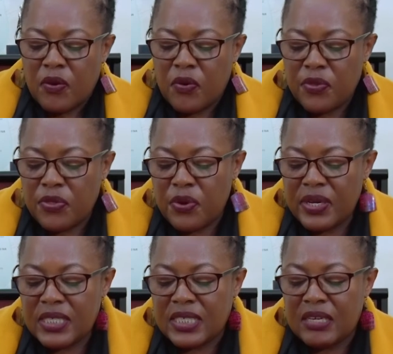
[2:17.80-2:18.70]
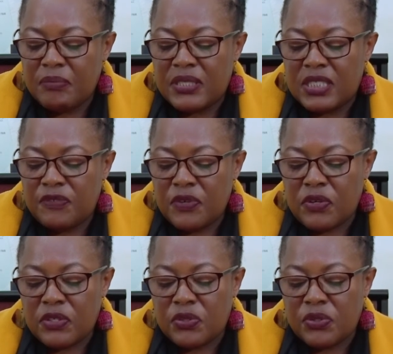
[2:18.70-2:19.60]
Although it can be
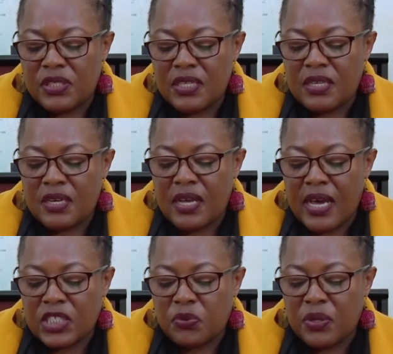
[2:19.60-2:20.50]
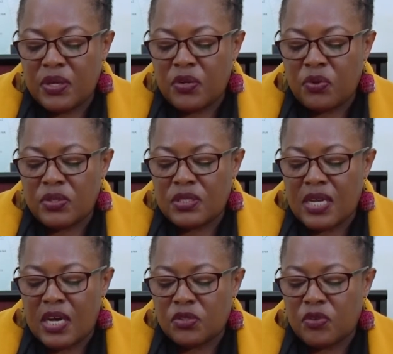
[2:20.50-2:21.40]
difficult to see the light when you're not
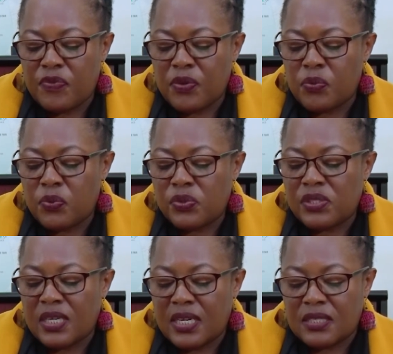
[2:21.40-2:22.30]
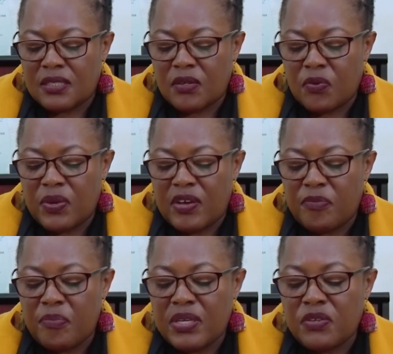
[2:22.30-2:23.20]
out of the woods yet, we
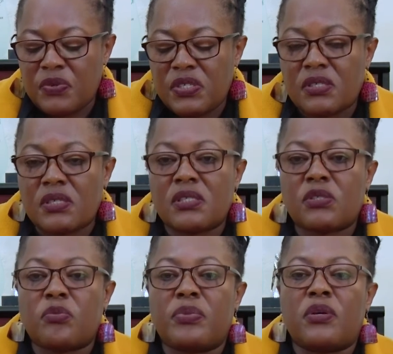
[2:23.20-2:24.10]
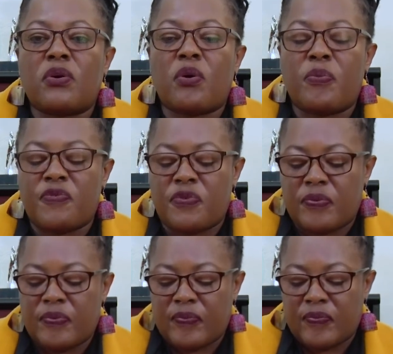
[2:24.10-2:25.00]
have many reasons to be hopeful.
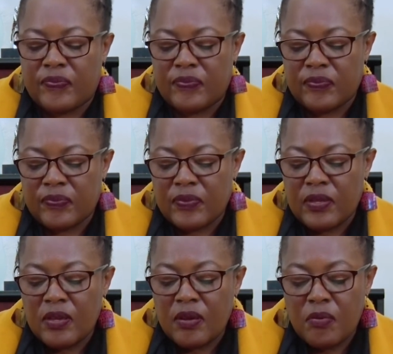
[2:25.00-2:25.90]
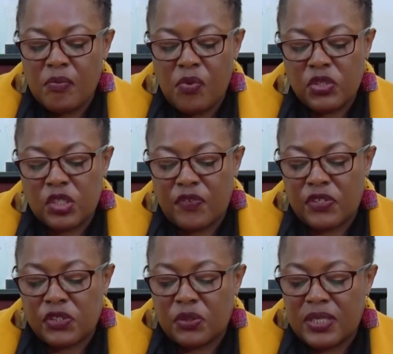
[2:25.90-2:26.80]
Most of
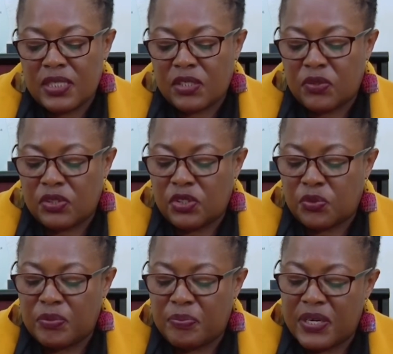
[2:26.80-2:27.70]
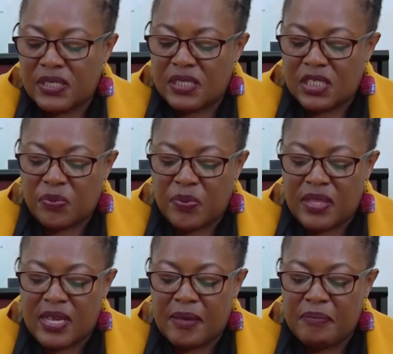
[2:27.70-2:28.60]
our students continue to impress us with
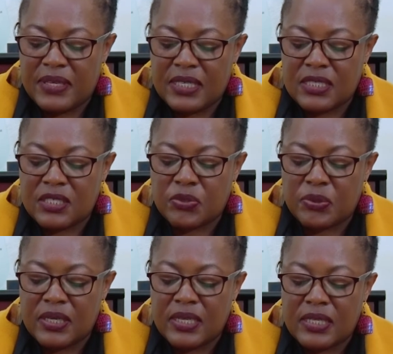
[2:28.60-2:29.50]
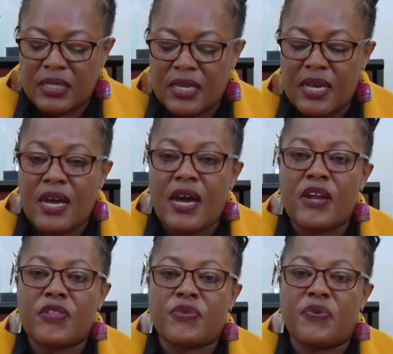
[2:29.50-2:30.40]
their ability to learn
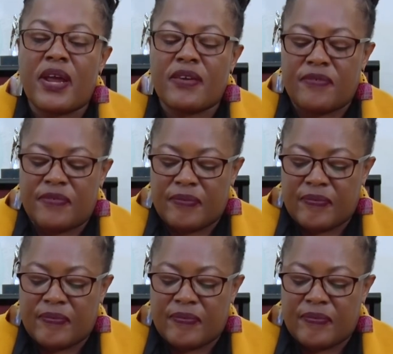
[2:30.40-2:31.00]
and thrive.